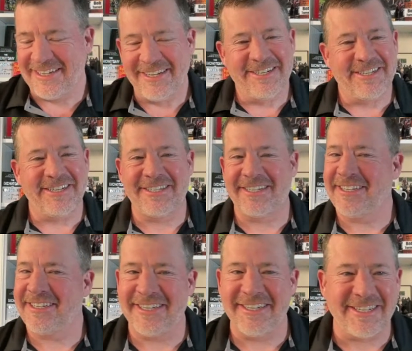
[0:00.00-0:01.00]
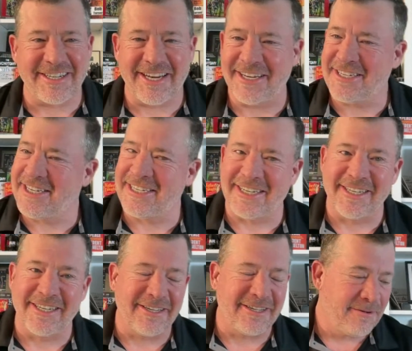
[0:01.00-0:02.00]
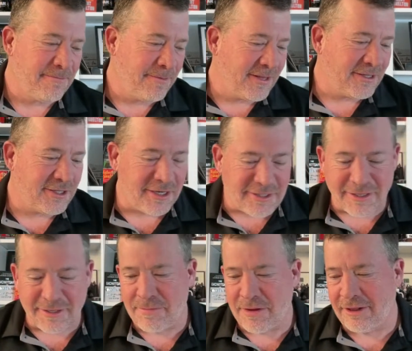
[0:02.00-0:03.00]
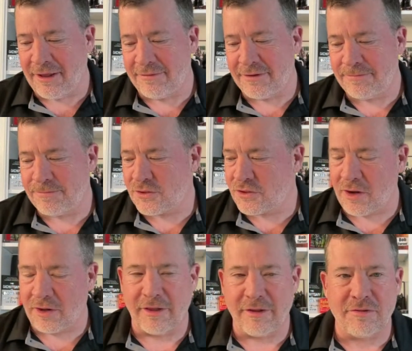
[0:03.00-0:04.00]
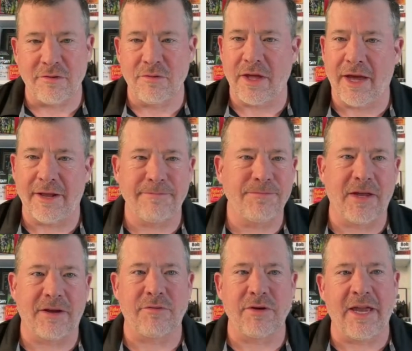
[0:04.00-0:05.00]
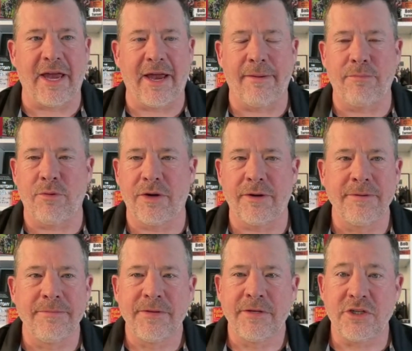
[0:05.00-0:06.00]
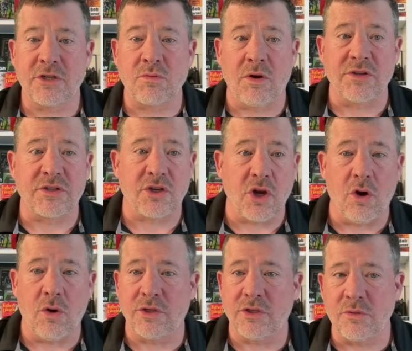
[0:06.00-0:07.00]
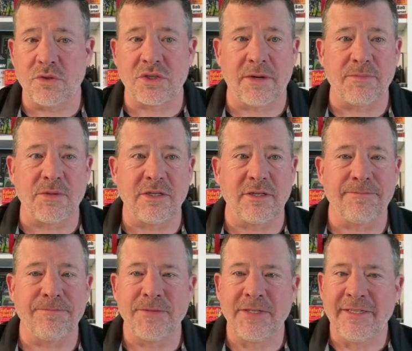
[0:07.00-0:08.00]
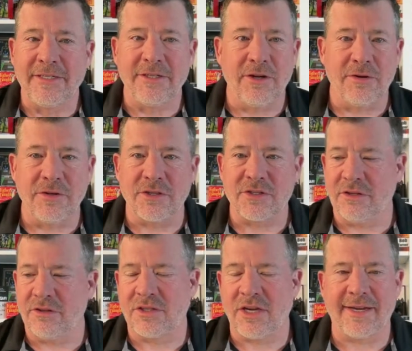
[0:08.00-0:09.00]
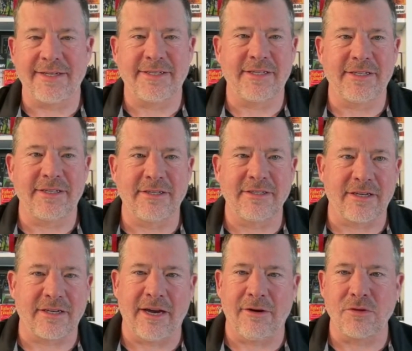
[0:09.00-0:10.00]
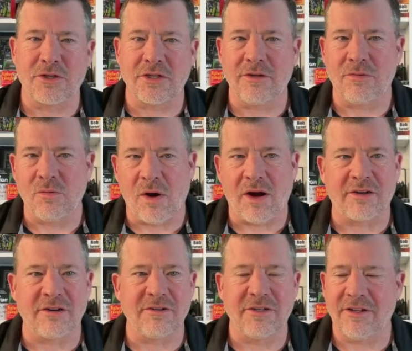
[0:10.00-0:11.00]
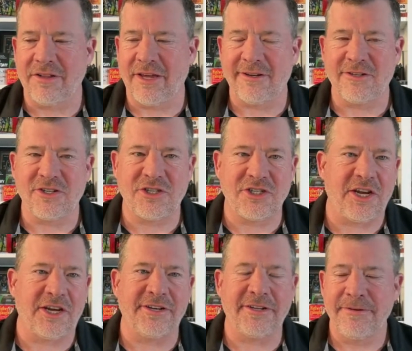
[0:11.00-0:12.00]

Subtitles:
she's in the middle of it, struggling through that rehab where she just wants to go and do something, and you're still tied to the couch and the walker and all that shit.